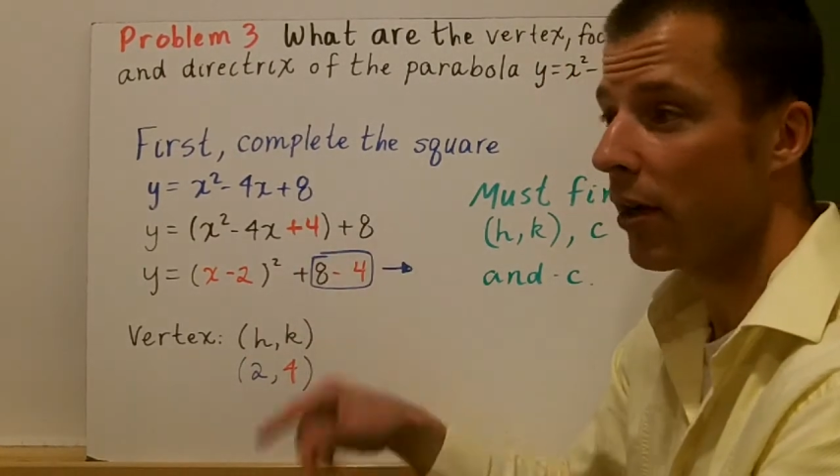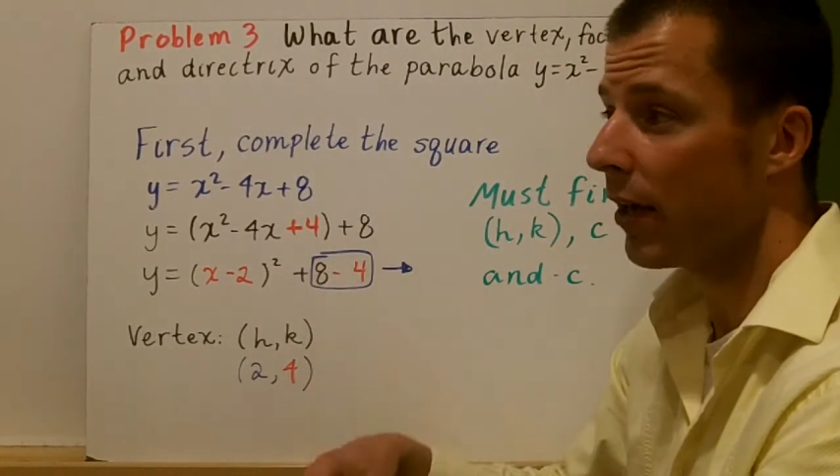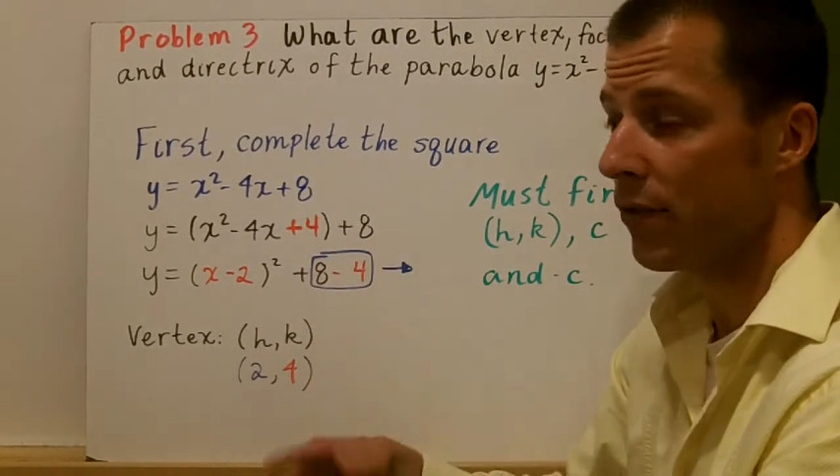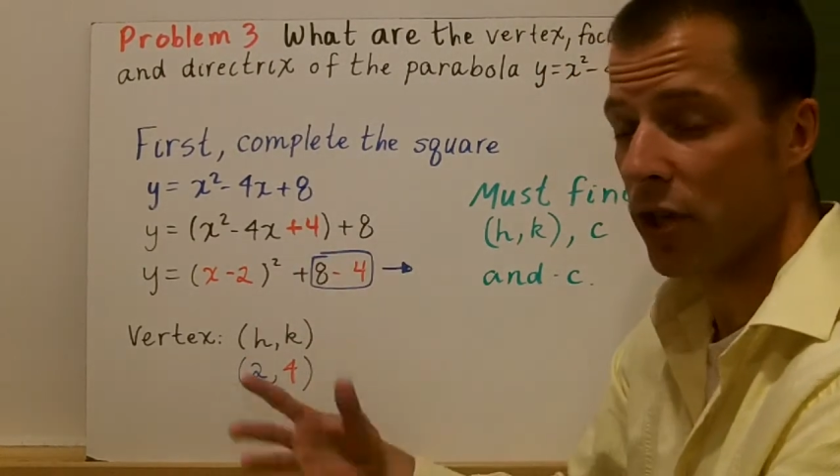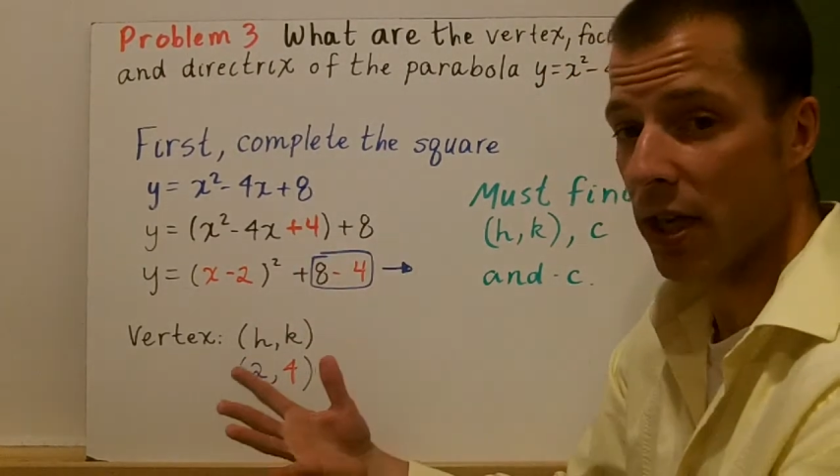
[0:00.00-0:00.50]

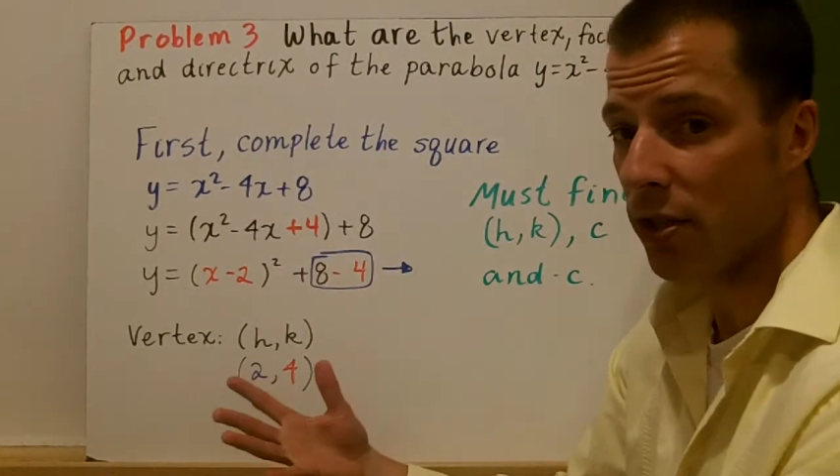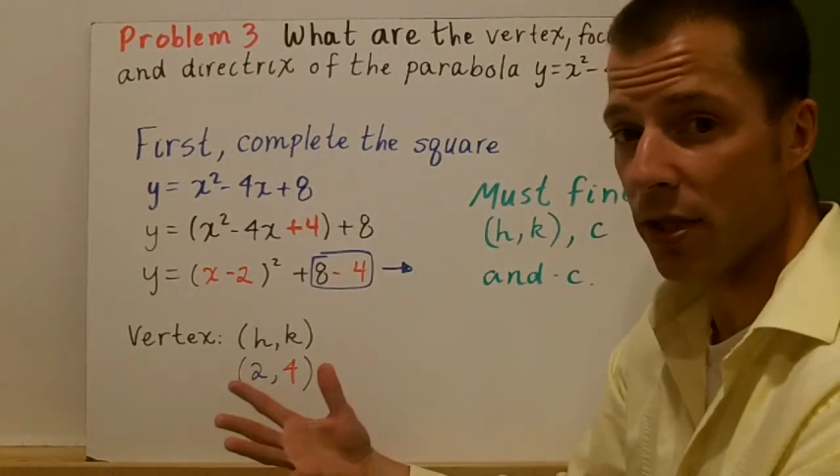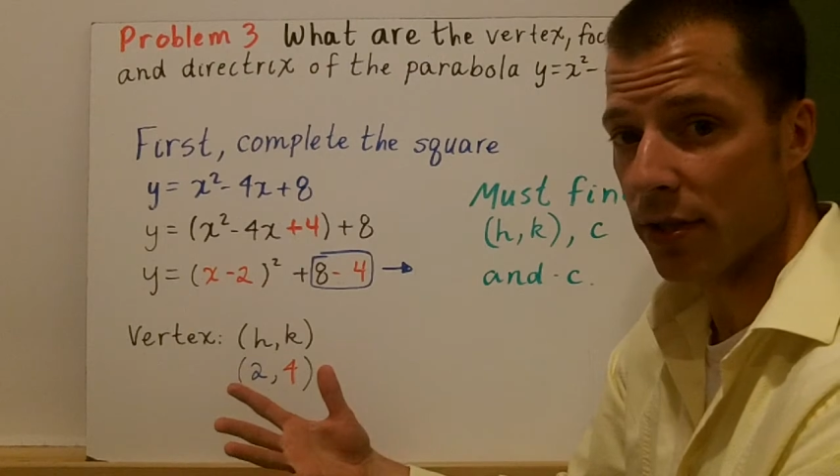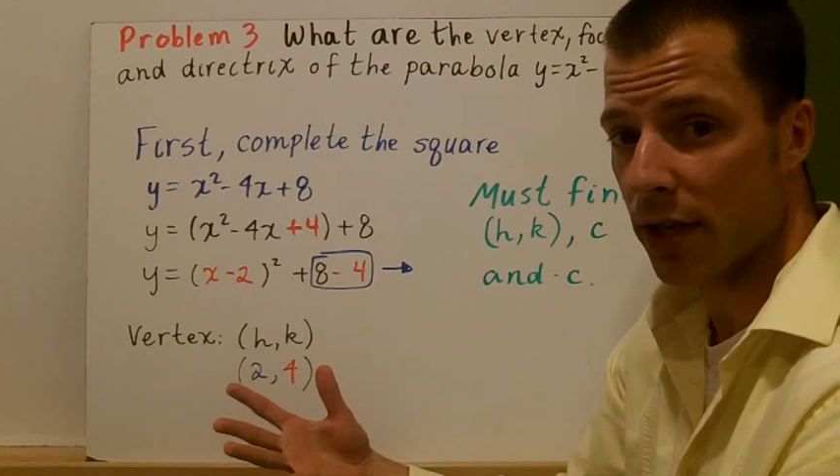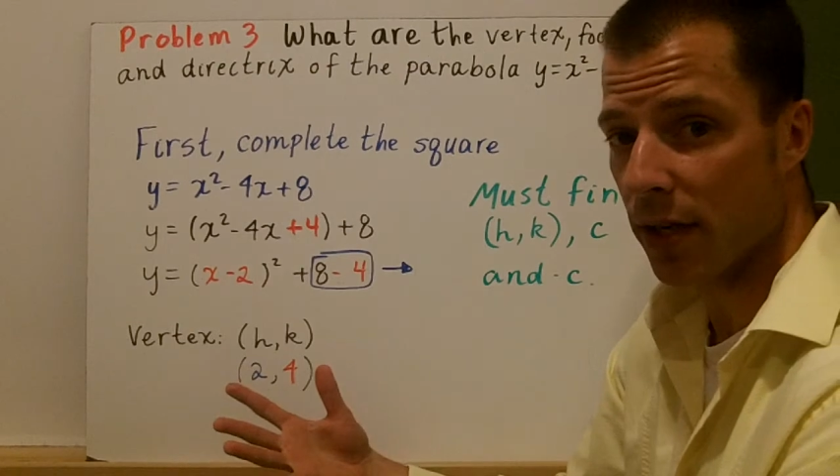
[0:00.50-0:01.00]
I've changed
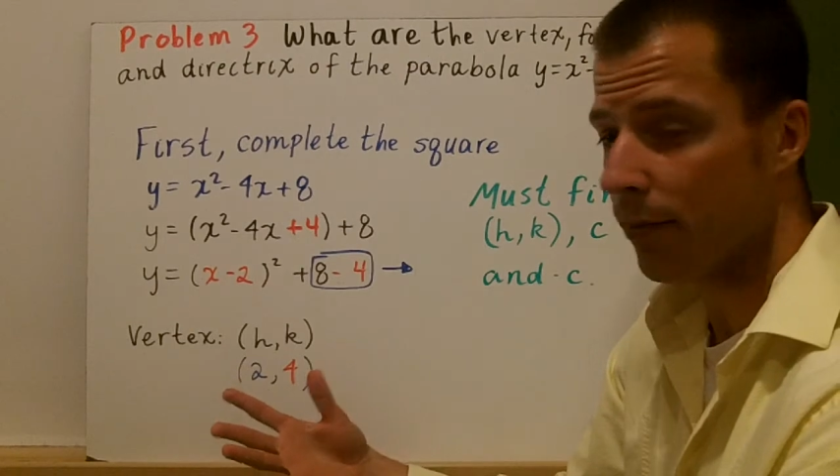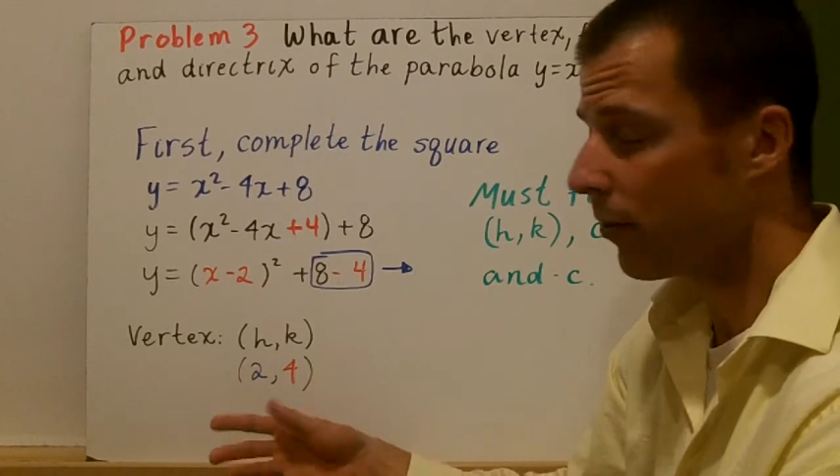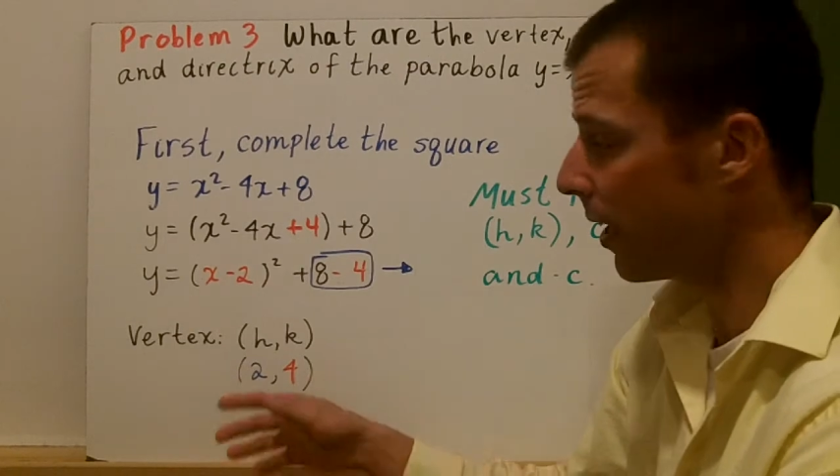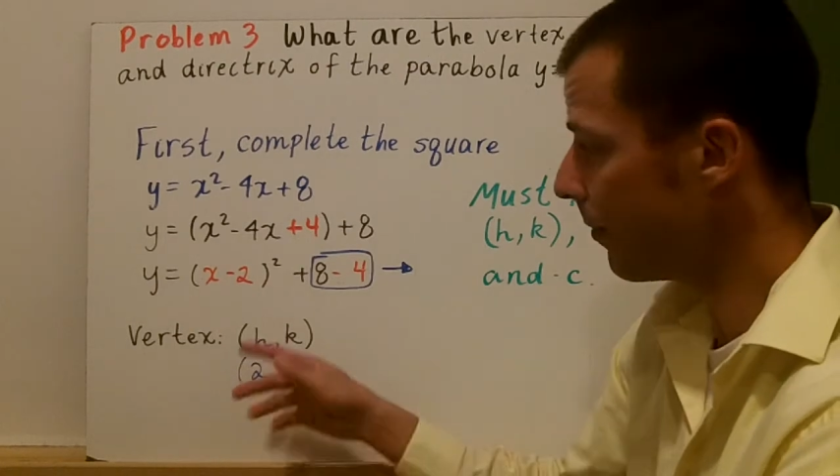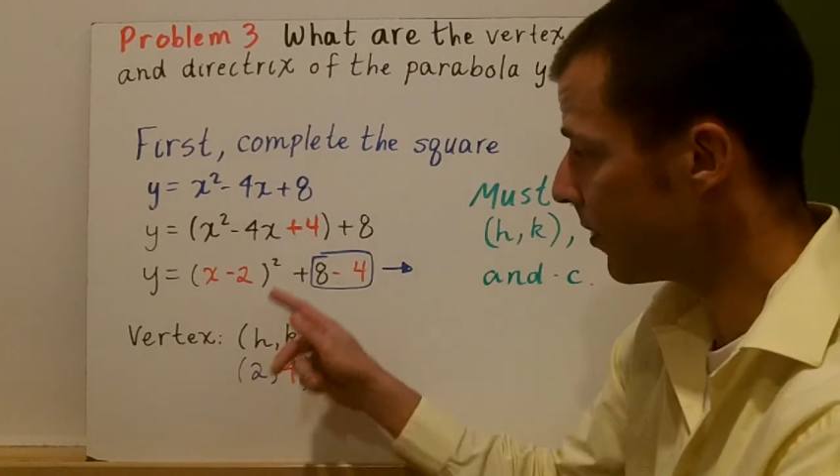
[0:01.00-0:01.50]
the entire
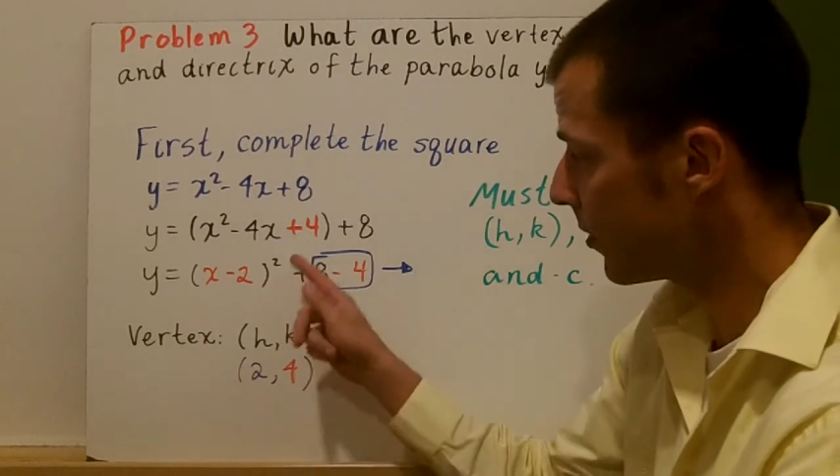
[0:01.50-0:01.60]
parabola.